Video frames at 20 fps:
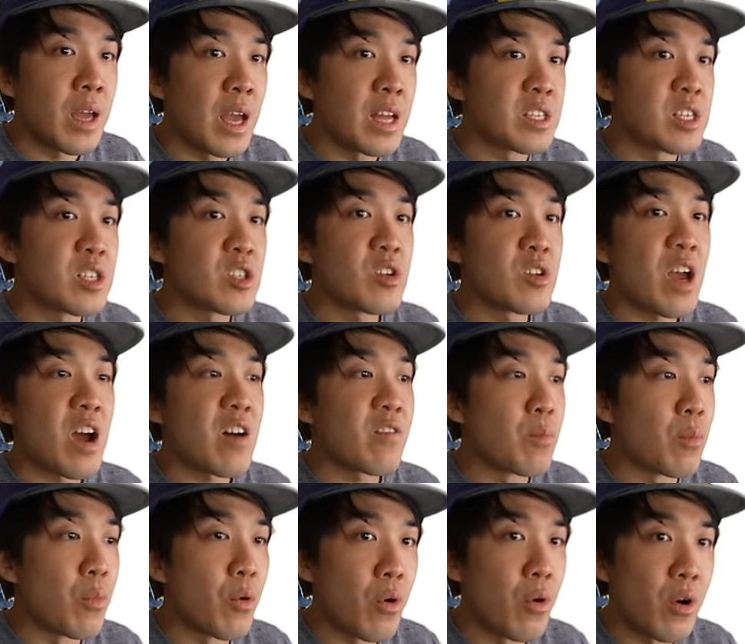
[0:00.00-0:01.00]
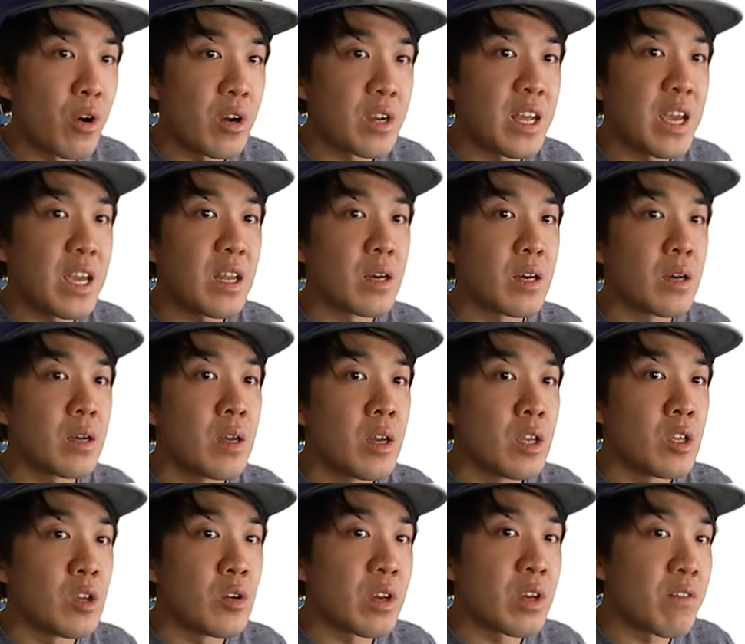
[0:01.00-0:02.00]
And since you have more data,
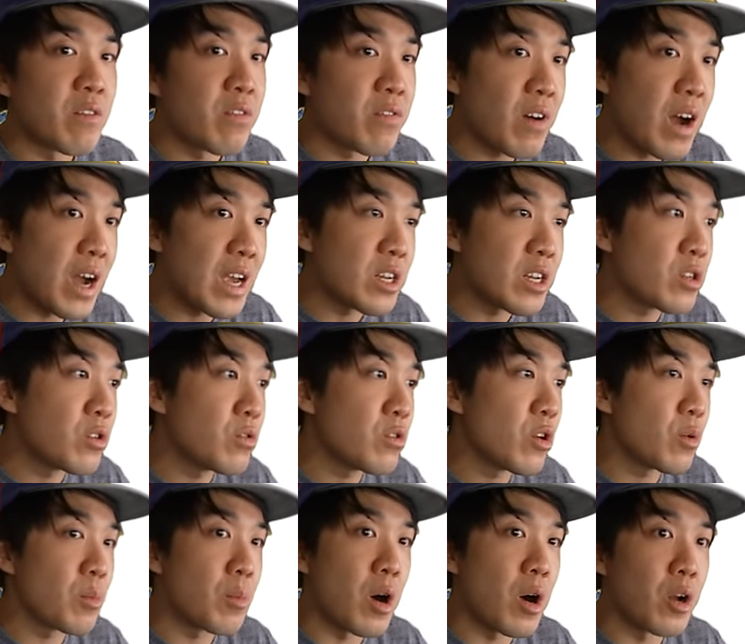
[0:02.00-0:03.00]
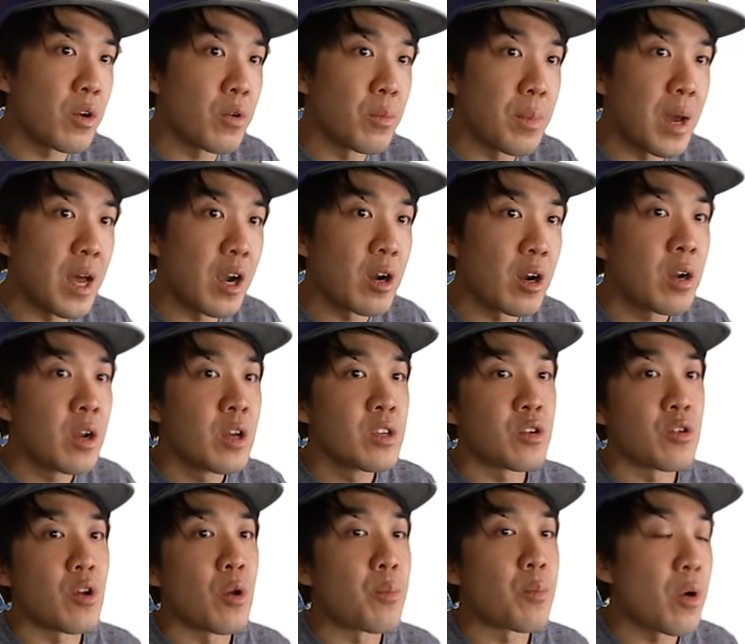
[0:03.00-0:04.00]
you can fine tune your model better so
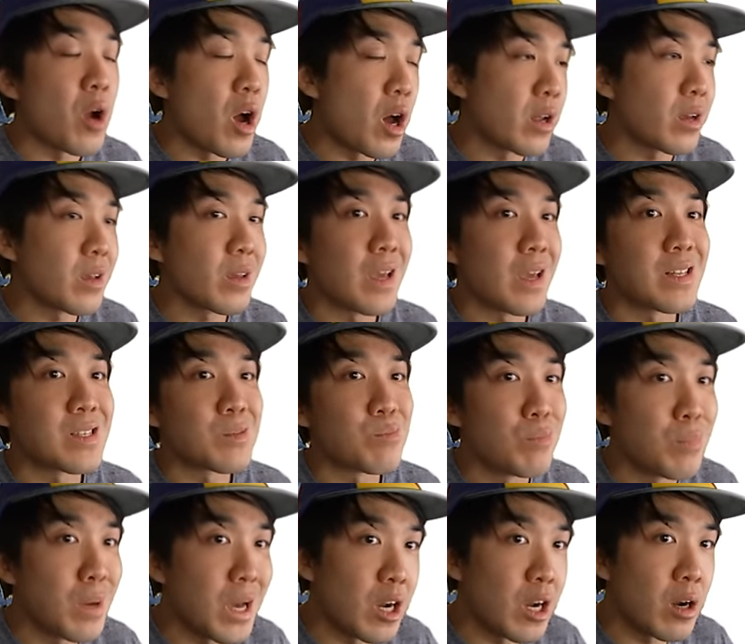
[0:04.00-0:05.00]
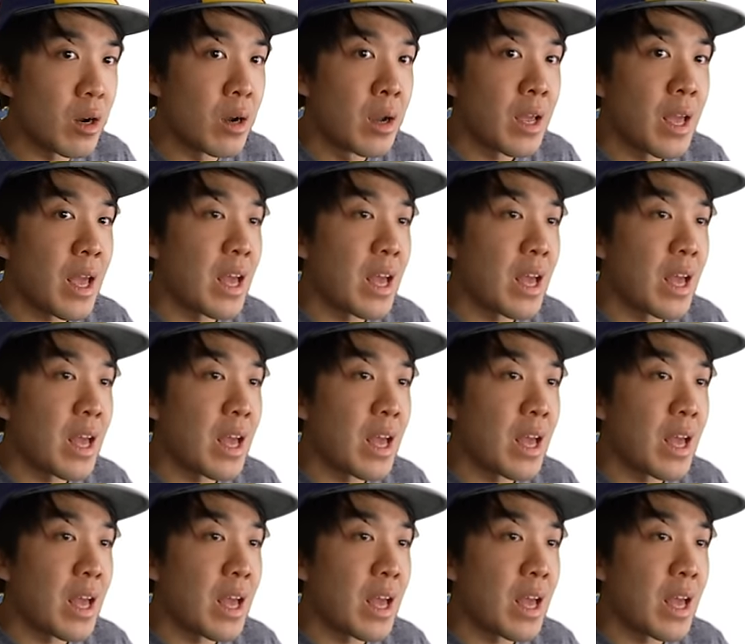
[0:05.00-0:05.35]
your product gets better.